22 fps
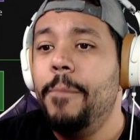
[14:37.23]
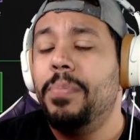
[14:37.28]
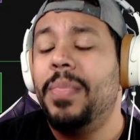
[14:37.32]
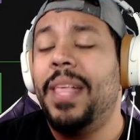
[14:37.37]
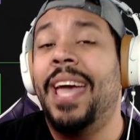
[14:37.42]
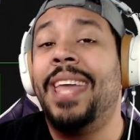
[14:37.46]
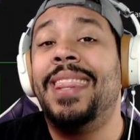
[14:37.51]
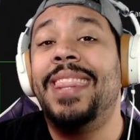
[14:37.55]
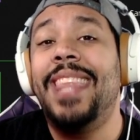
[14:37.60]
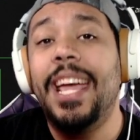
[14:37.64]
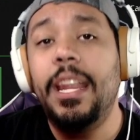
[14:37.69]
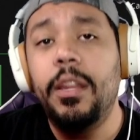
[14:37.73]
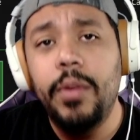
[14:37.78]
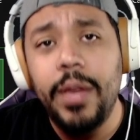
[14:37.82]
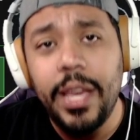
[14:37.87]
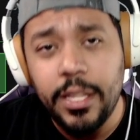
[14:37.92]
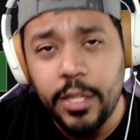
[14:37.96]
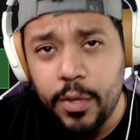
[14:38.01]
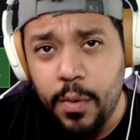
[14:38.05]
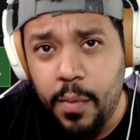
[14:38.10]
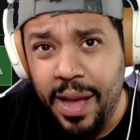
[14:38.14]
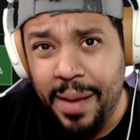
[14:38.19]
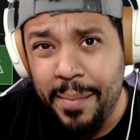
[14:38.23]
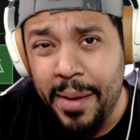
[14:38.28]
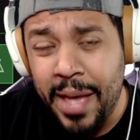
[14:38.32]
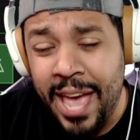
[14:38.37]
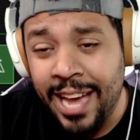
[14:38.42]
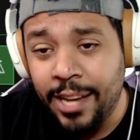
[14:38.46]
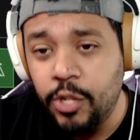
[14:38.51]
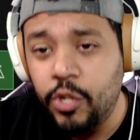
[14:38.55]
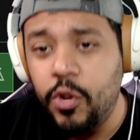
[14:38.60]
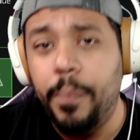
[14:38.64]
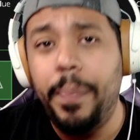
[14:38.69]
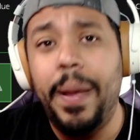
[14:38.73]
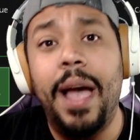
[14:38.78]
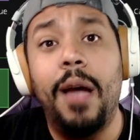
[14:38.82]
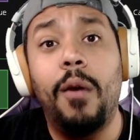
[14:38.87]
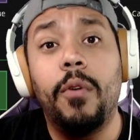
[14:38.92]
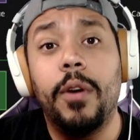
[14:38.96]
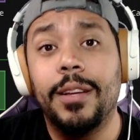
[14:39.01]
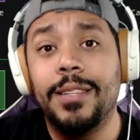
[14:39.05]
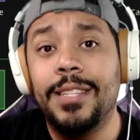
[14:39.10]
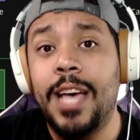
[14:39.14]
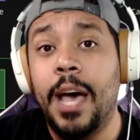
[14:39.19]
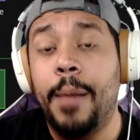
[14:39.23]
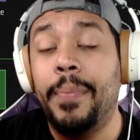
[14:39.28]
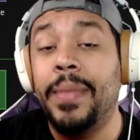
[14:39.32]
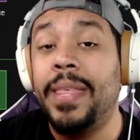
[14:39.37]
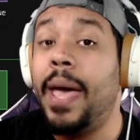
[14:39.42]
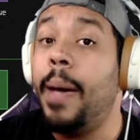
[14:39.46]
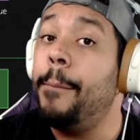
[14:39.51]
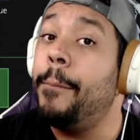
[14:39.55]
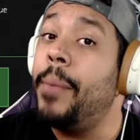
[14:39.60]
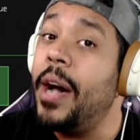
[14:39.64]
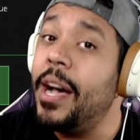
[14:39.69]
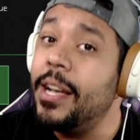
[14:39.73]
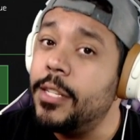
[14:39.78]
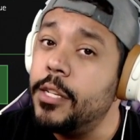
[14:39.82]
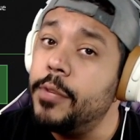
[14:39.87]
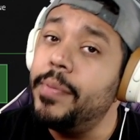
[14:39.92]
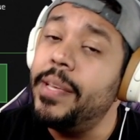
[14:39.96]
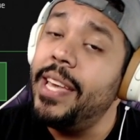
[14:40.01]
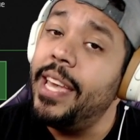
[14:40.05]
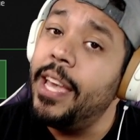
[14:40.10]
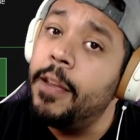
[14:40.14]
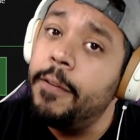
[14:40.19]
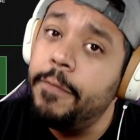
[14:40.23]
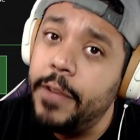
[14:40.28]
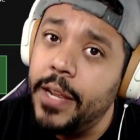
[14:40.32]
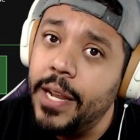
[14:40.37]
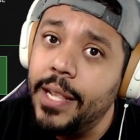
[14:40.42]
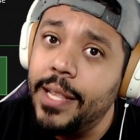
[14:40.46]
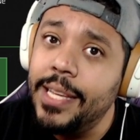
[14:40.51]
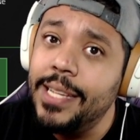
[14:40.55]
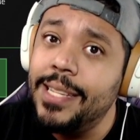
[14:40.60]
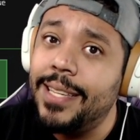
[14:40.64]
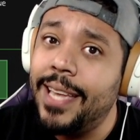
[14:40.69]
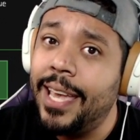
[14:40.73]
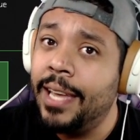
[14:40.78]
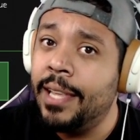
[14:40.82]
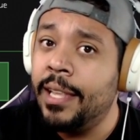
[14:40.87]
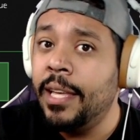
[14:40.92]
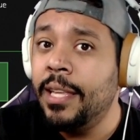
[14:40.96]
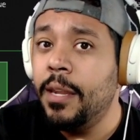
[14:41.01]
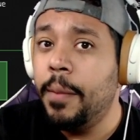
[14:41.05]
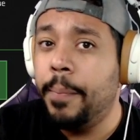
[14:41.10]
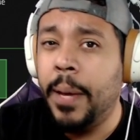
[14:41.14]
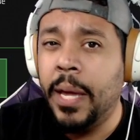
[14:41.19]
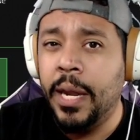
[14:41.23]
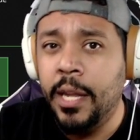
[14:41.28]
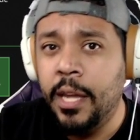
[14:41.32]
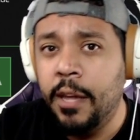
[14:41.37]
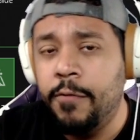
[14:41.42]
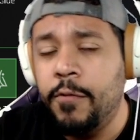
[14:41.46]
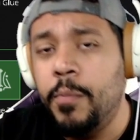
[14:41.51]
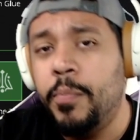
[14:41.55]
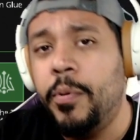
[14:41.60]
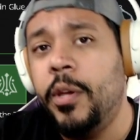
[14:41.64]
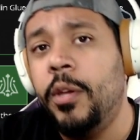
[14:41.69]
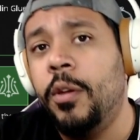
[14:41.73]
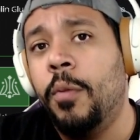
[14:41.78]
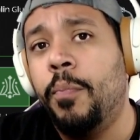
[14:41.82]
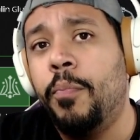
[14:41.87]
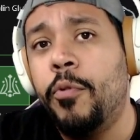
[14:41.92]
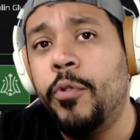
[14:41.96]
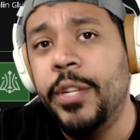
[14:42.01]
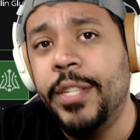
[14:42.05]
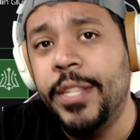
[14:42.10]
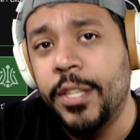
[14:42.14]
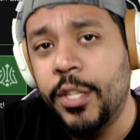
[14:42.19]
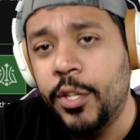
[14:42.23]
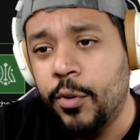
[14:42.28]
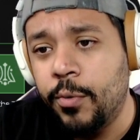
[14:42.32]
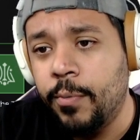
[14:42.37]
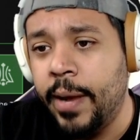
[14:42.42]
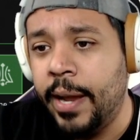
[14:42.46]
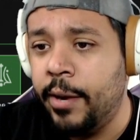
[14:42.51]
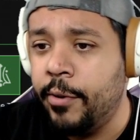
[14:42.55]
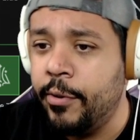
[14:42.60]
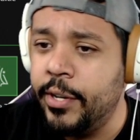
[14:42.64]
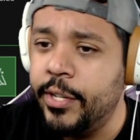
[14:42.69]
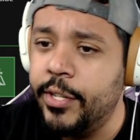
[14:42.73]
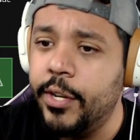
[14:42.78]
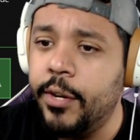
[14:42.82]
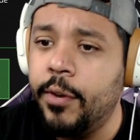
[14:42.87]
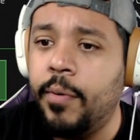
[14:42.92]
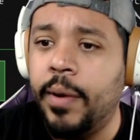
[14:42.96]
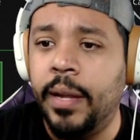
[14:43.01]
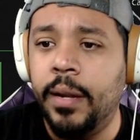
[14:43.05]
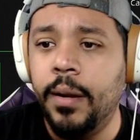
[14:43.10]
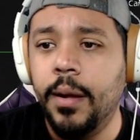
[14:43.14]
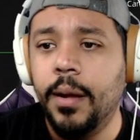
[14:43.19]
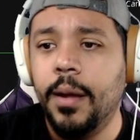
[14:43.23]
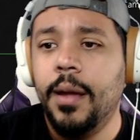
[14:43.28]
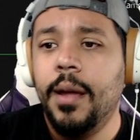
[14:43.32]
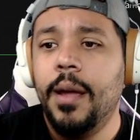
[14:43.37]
And then you get some extra power on top of that, possibly infinitely scaling, depending if you put your points into red or into green.